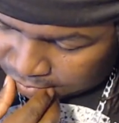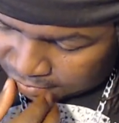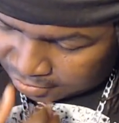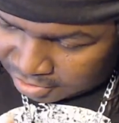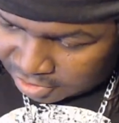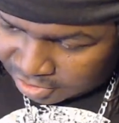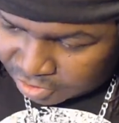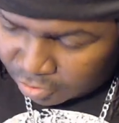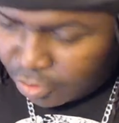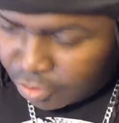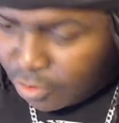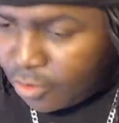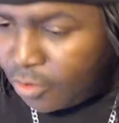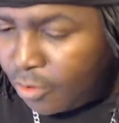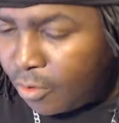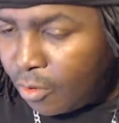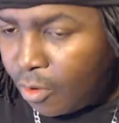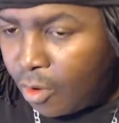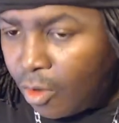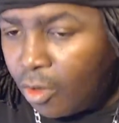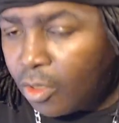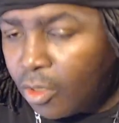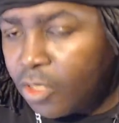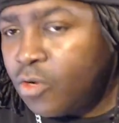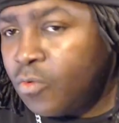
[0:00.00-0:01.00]
so you
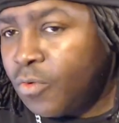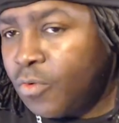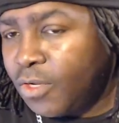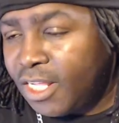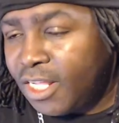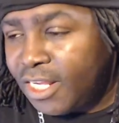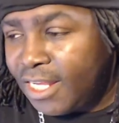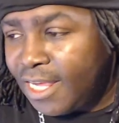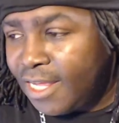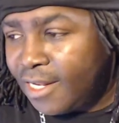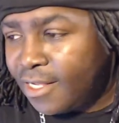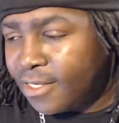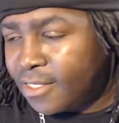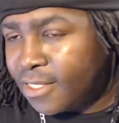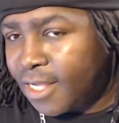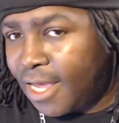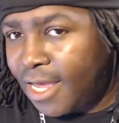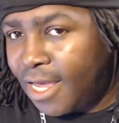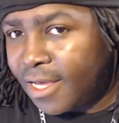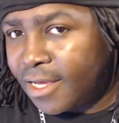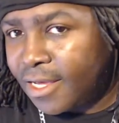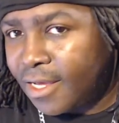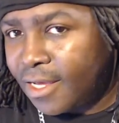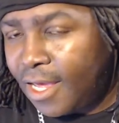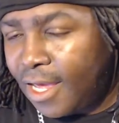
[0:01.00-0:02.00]
all you really need is
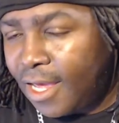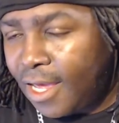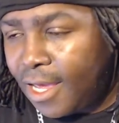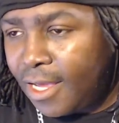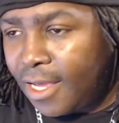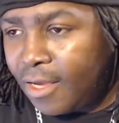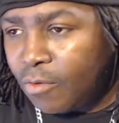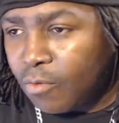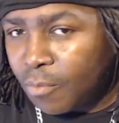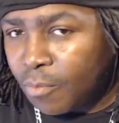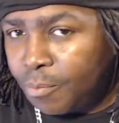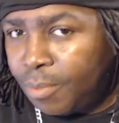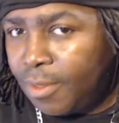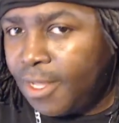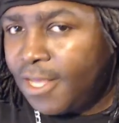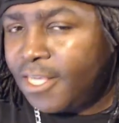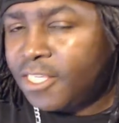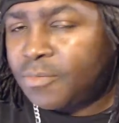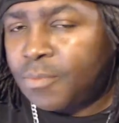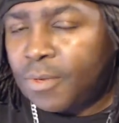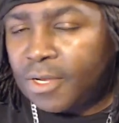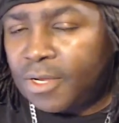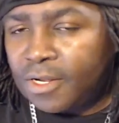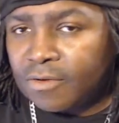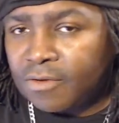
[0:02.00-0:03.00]
like a
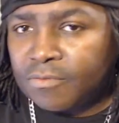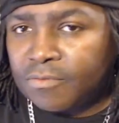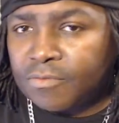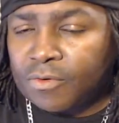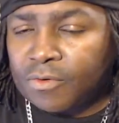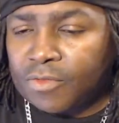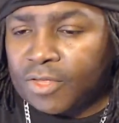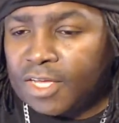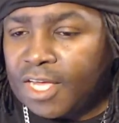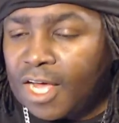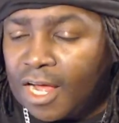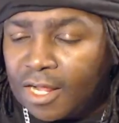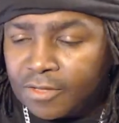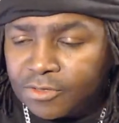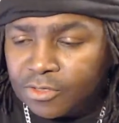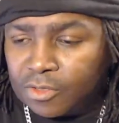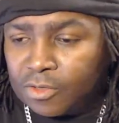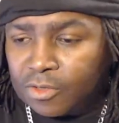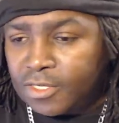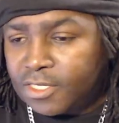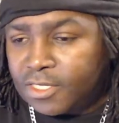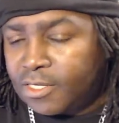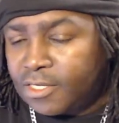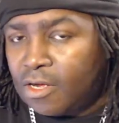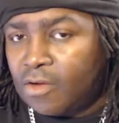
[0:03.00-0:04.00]
replacement for the console
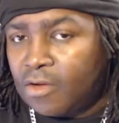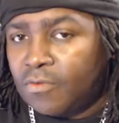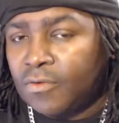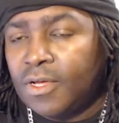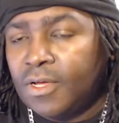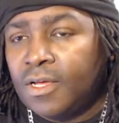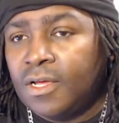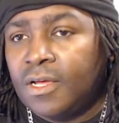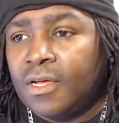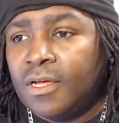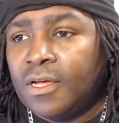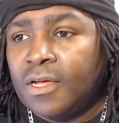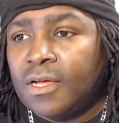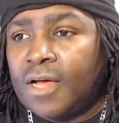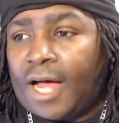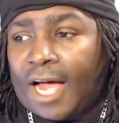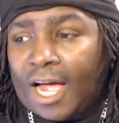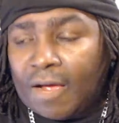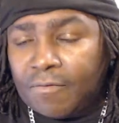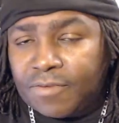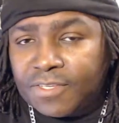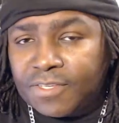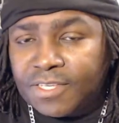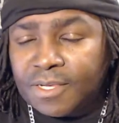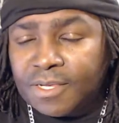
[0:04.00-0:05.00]
itself.
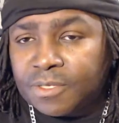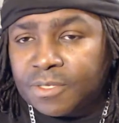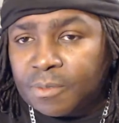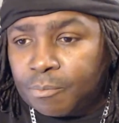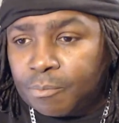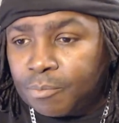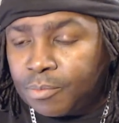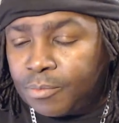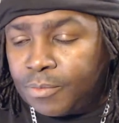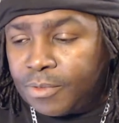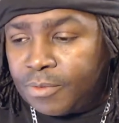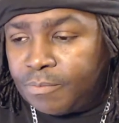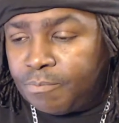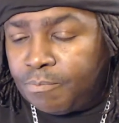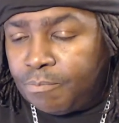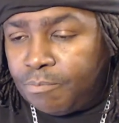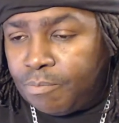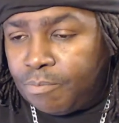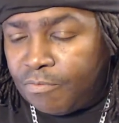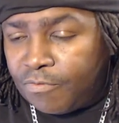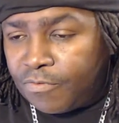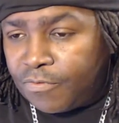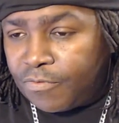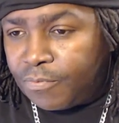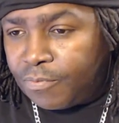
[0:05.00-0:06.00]
I've seen some
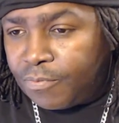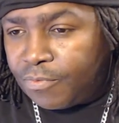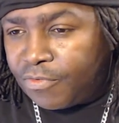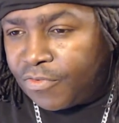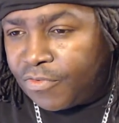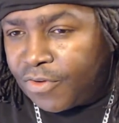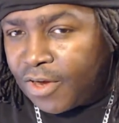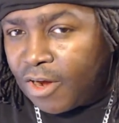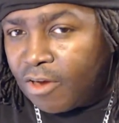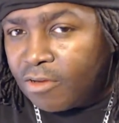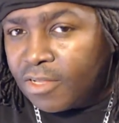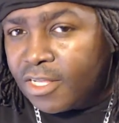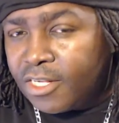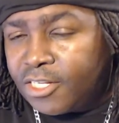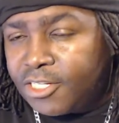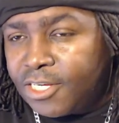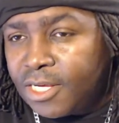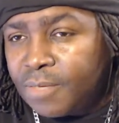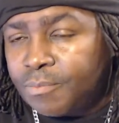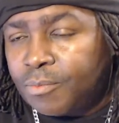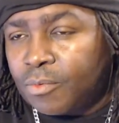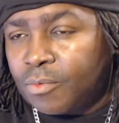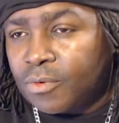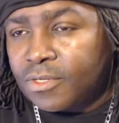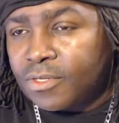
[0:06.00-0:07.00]
fairly
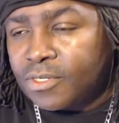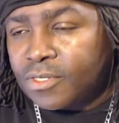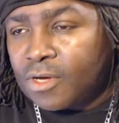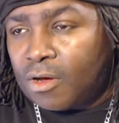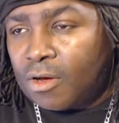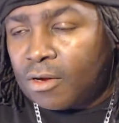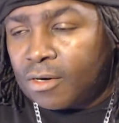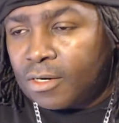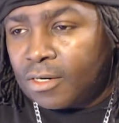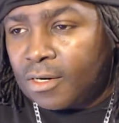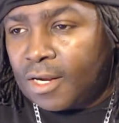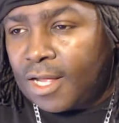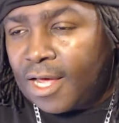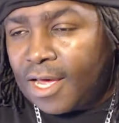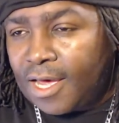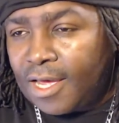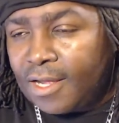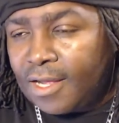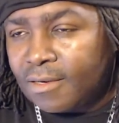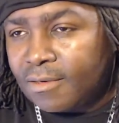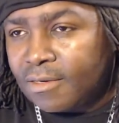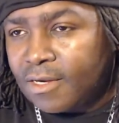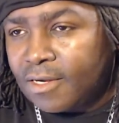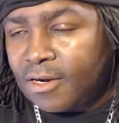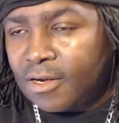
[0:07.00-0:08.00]
cheap ones
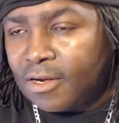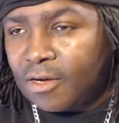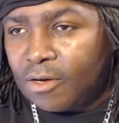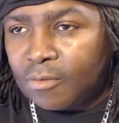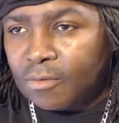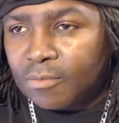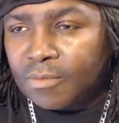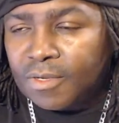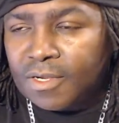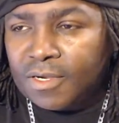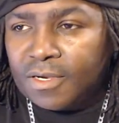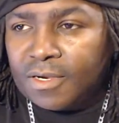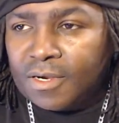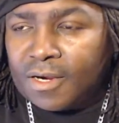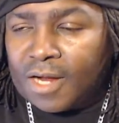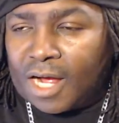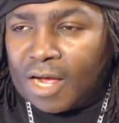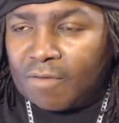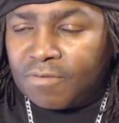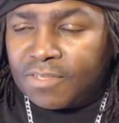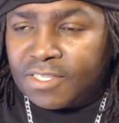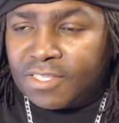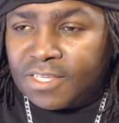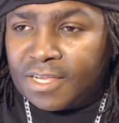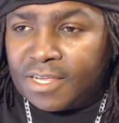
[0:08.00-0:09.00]
online. You know,
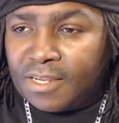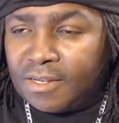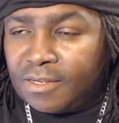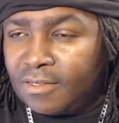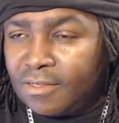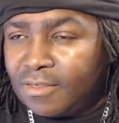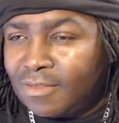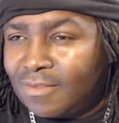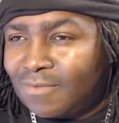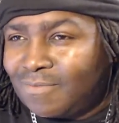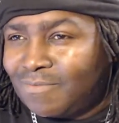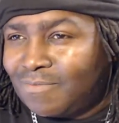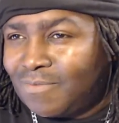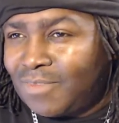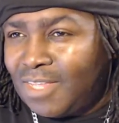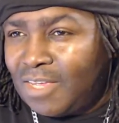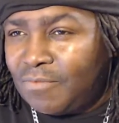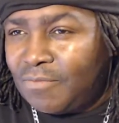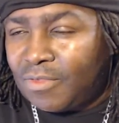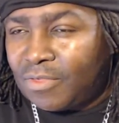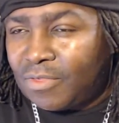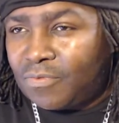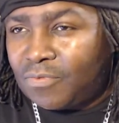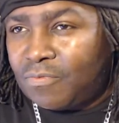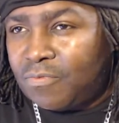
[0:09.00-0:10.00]
I've seen
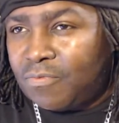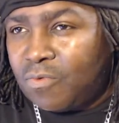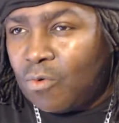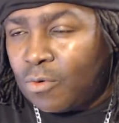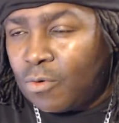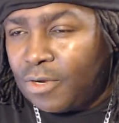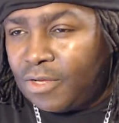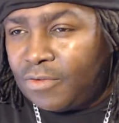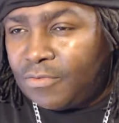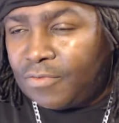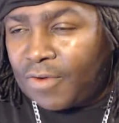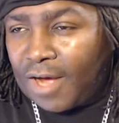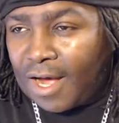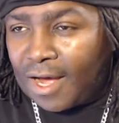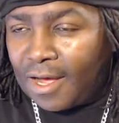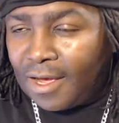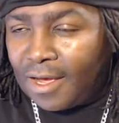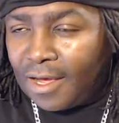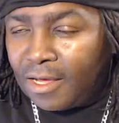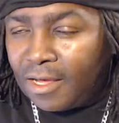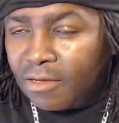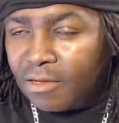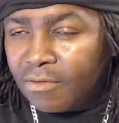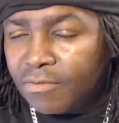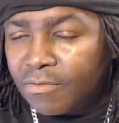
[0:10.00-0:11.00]
even
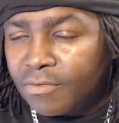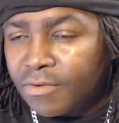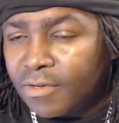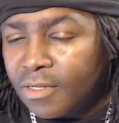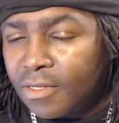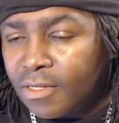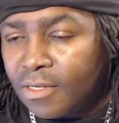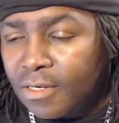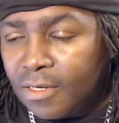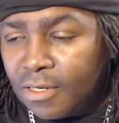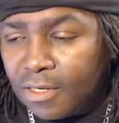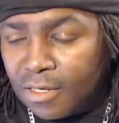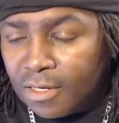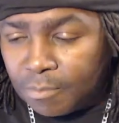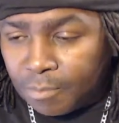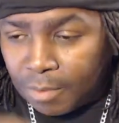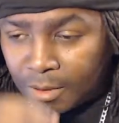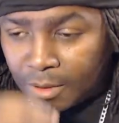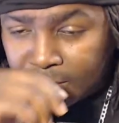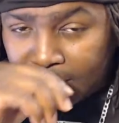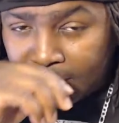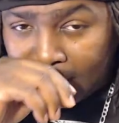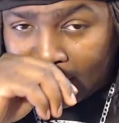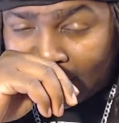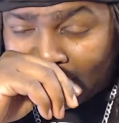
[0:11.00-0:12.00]
45,
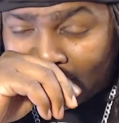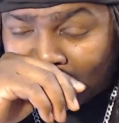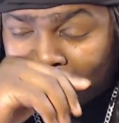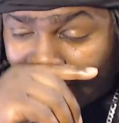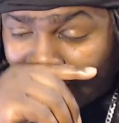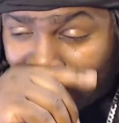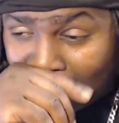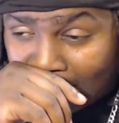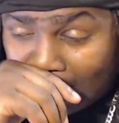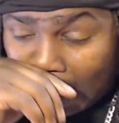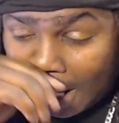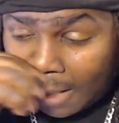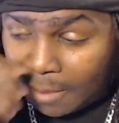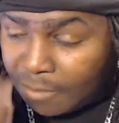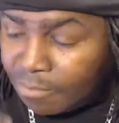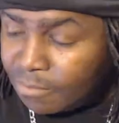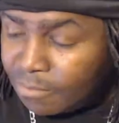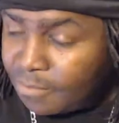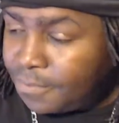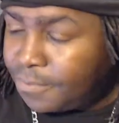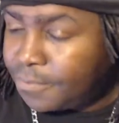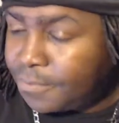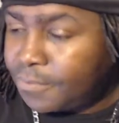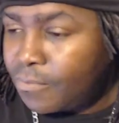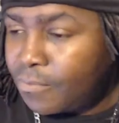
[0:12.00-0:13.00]
but you got to get lucky
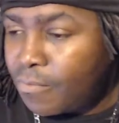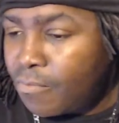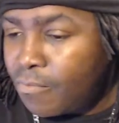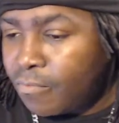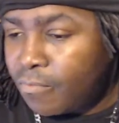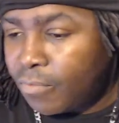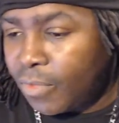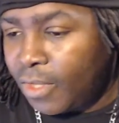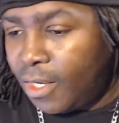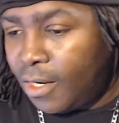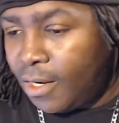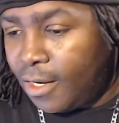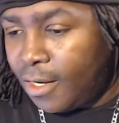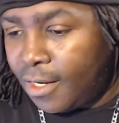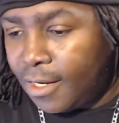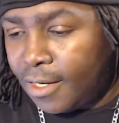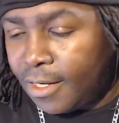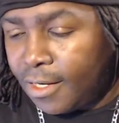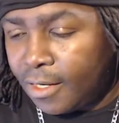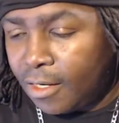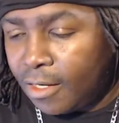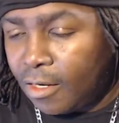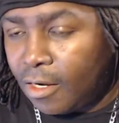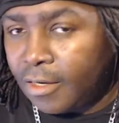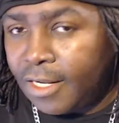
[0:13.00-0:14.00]

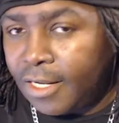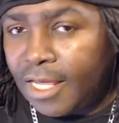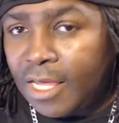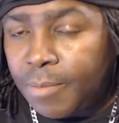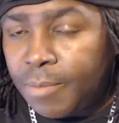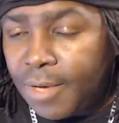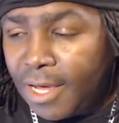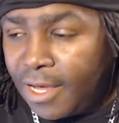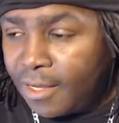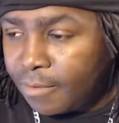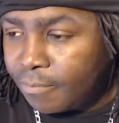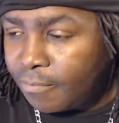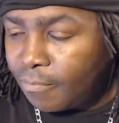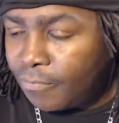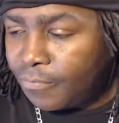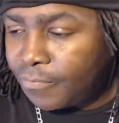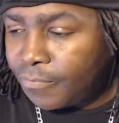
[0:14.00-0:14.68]
uh, on eBay.